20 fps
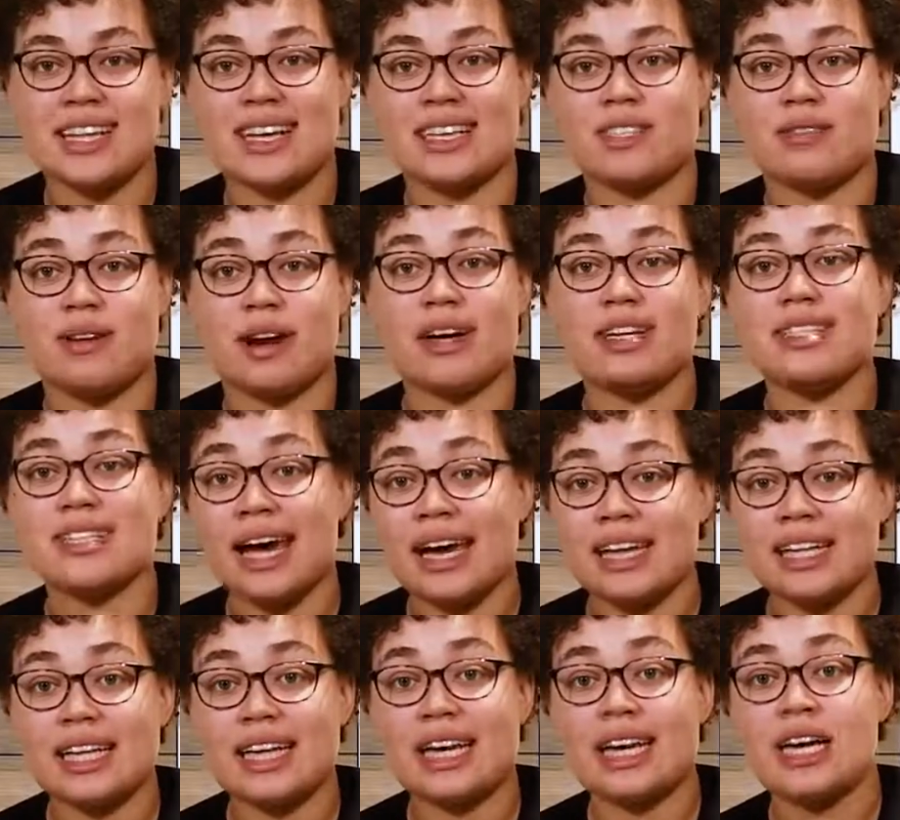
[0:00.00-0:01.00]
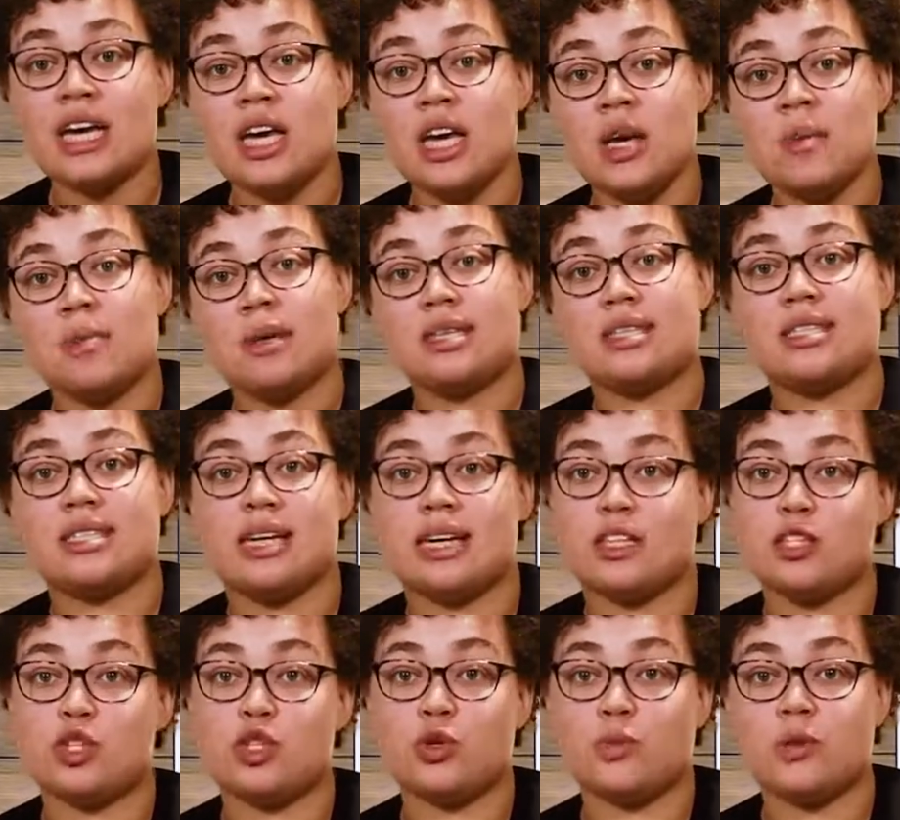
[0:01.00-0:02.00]
things very tightly, but it
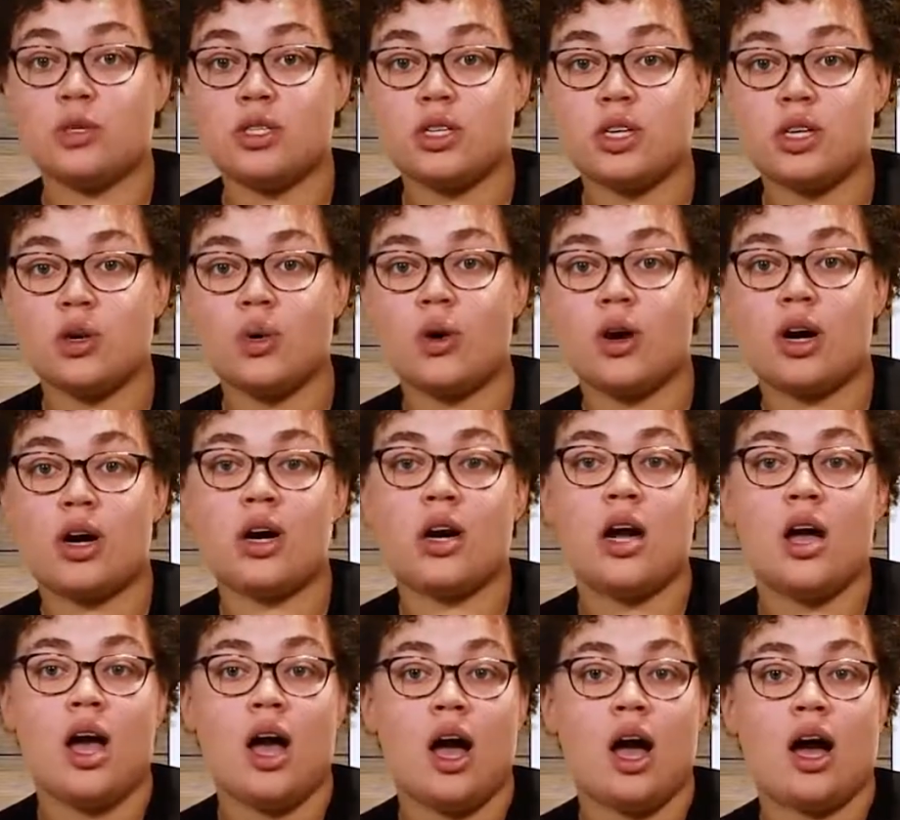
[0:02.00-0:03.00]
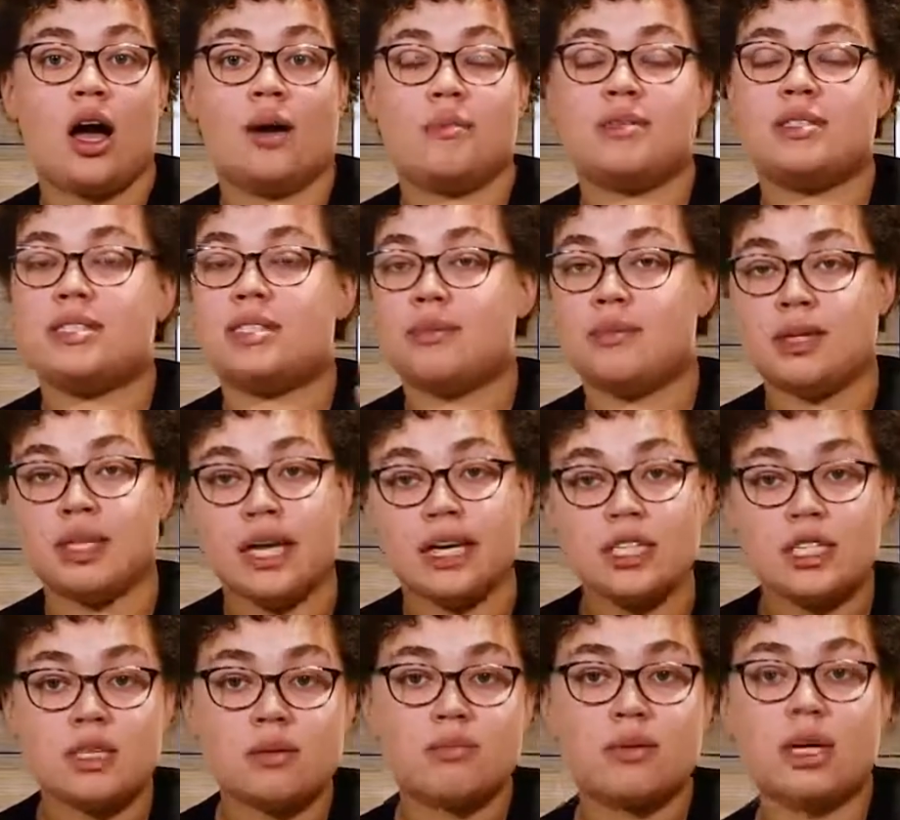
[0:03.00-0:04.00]
stays super secure,
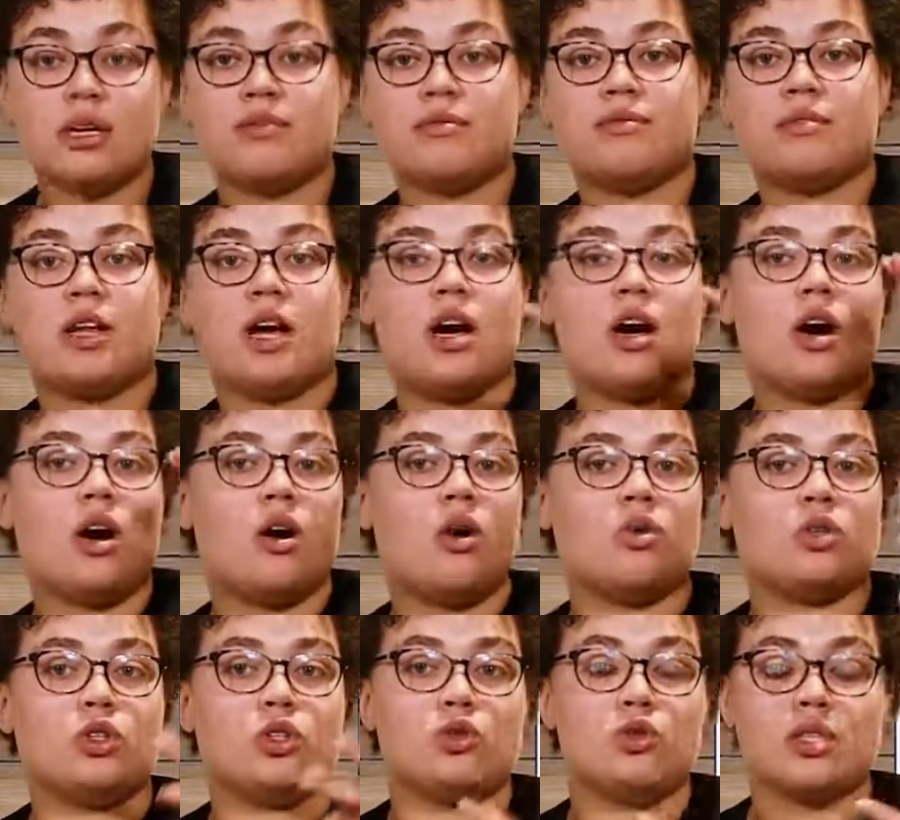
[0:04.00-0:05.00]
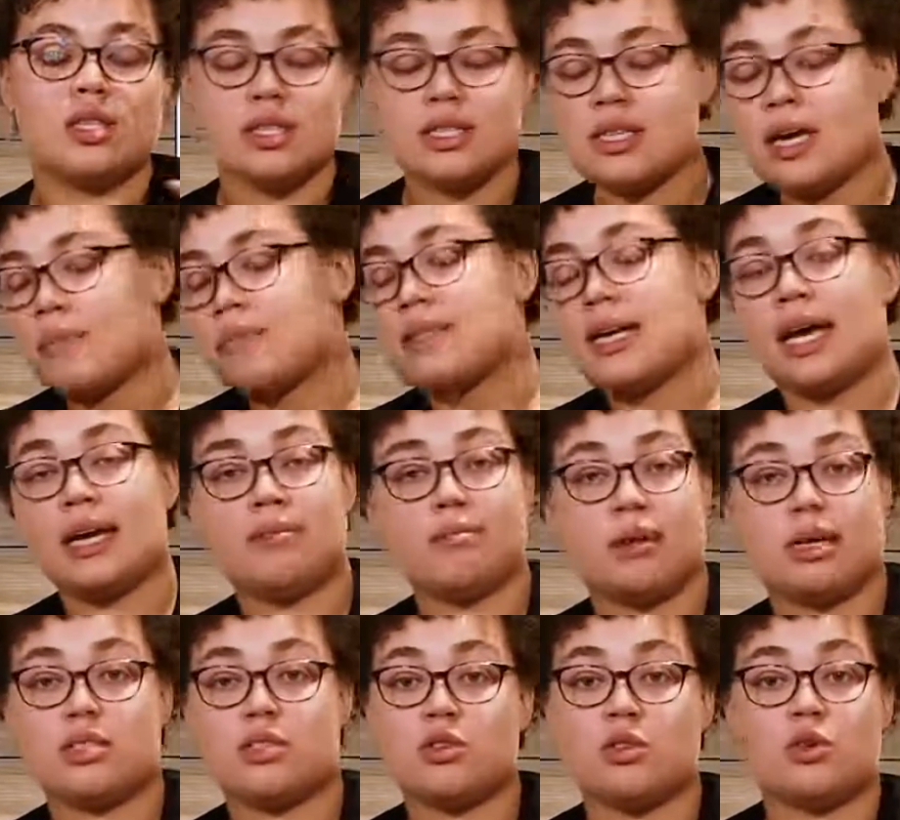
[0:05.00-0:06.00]
stimulates the blood flow, loosens up tight
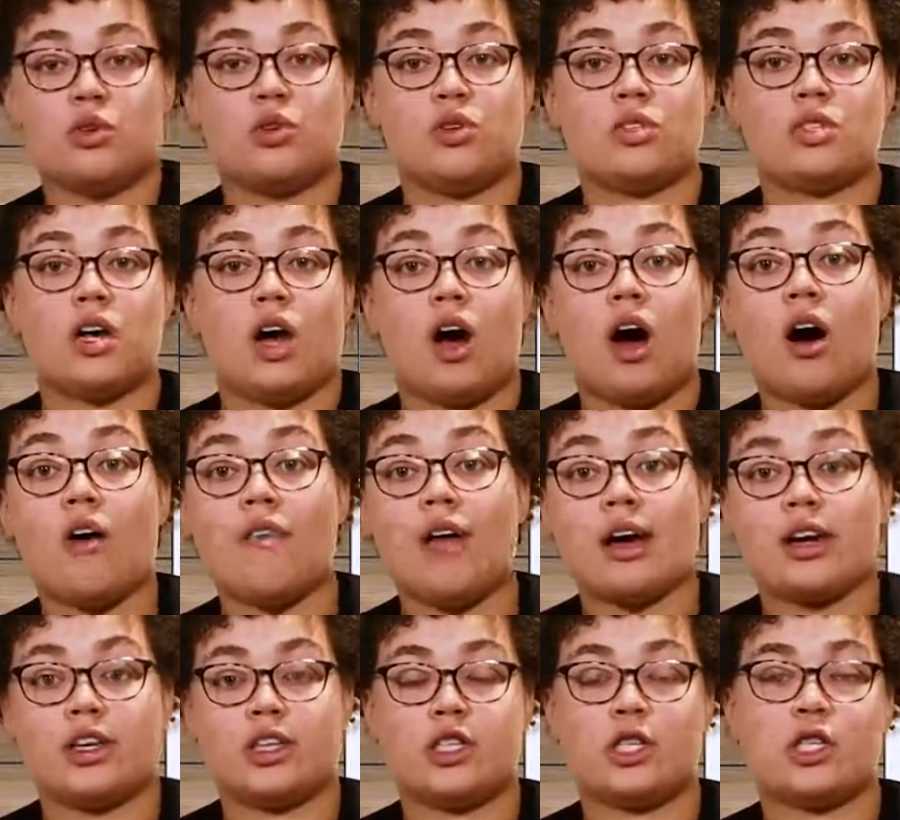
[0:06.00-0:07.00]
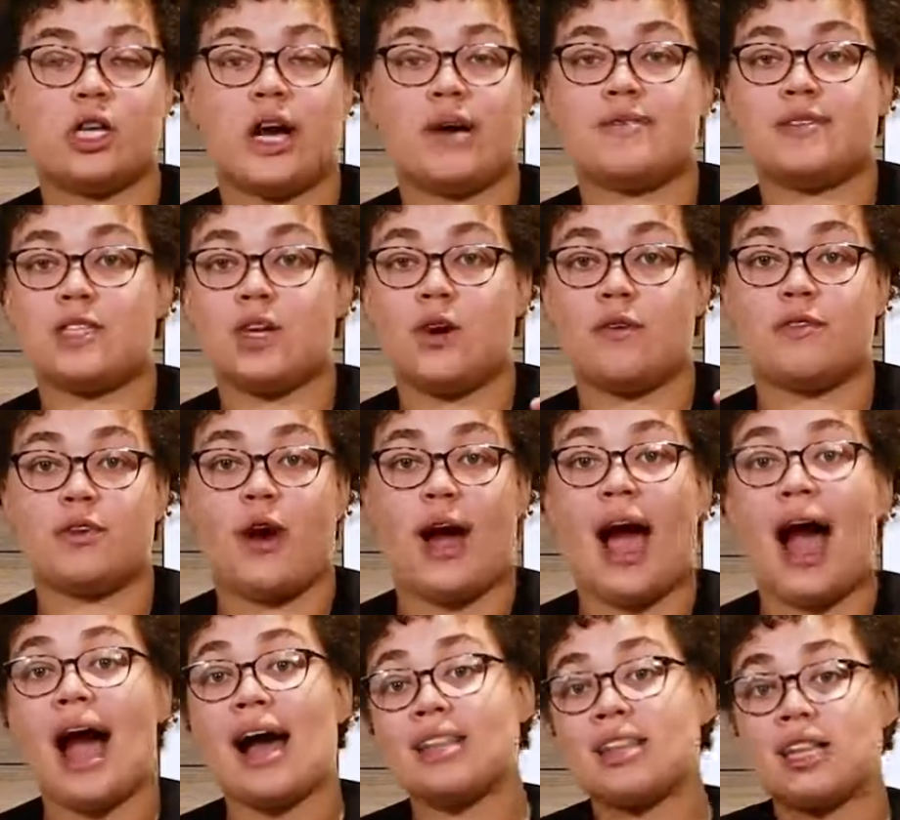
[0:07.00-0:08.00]
muscles, all that good stuff. So if you're an
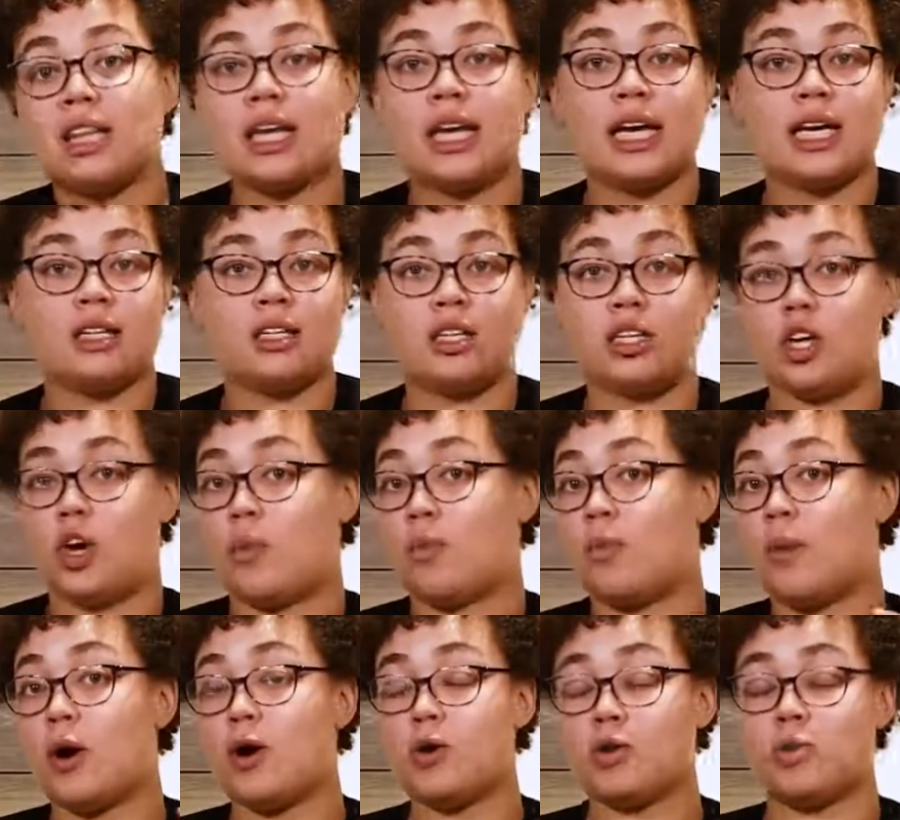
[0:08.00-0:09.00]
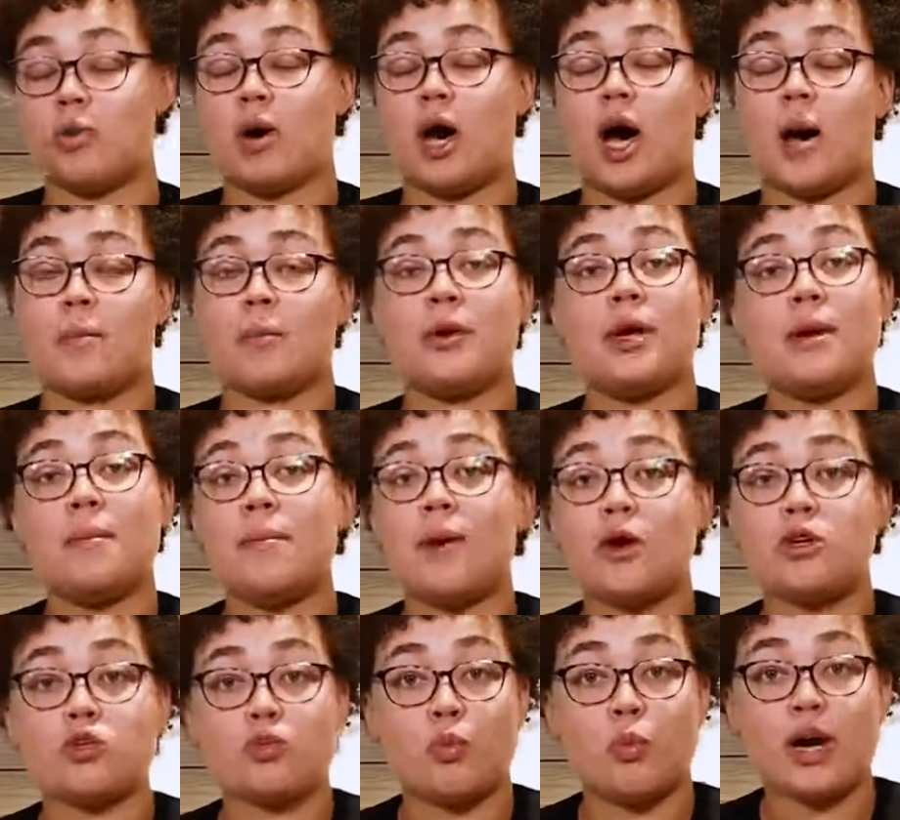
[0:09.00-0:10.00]
athlete, you know, pre and
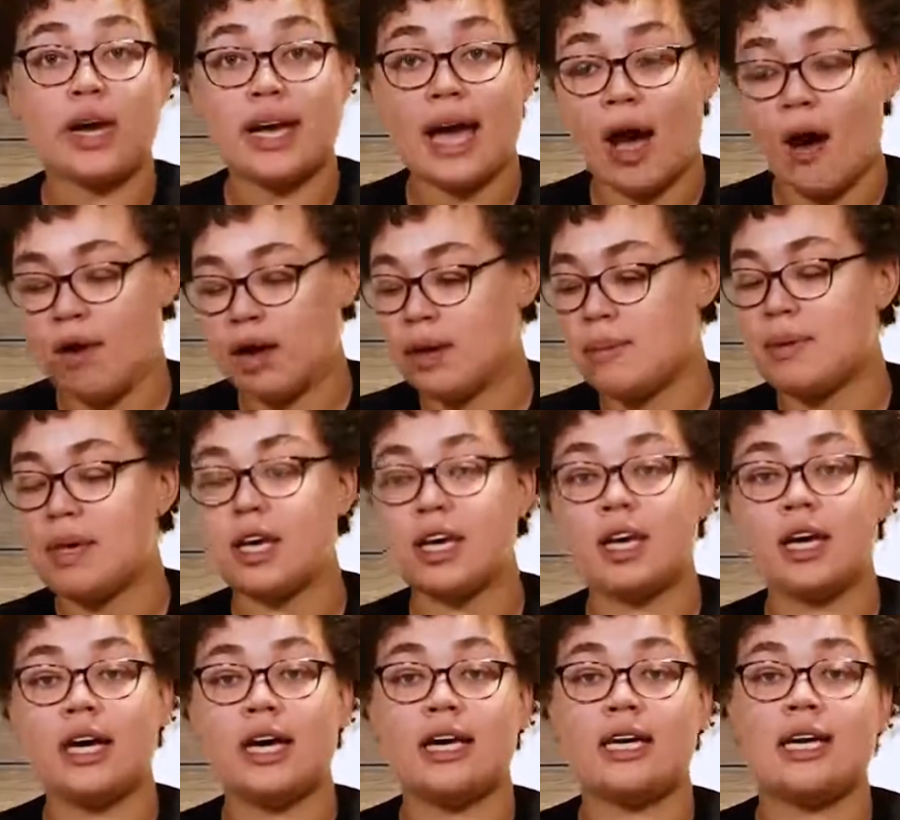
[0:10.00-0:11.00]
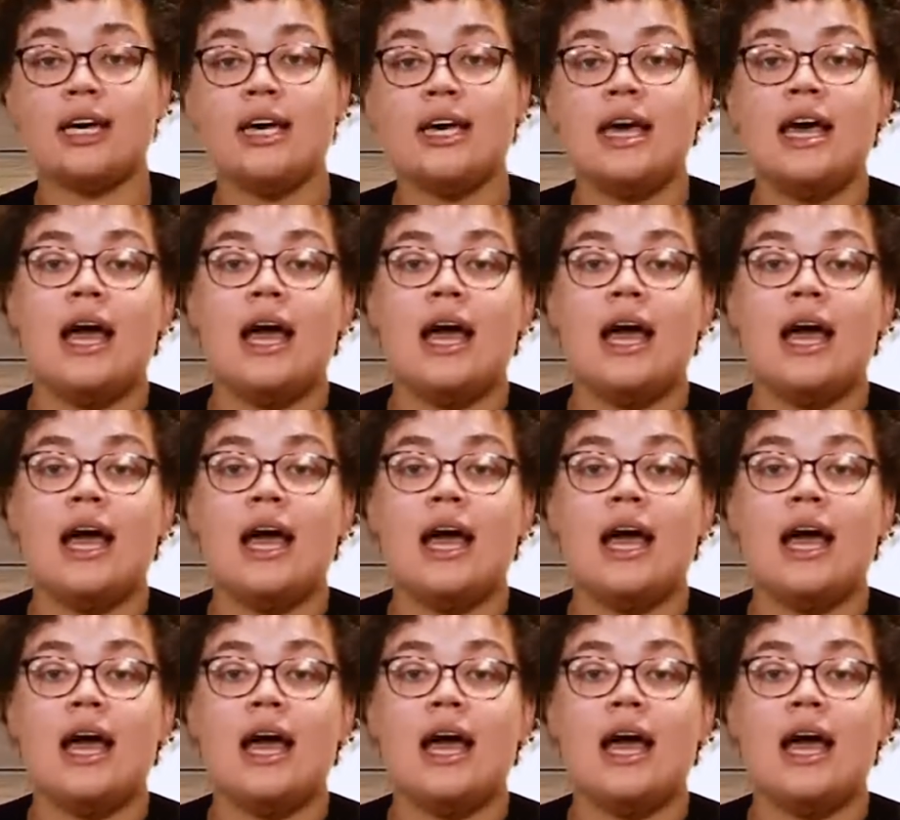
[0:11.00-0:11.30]
post workout can be good.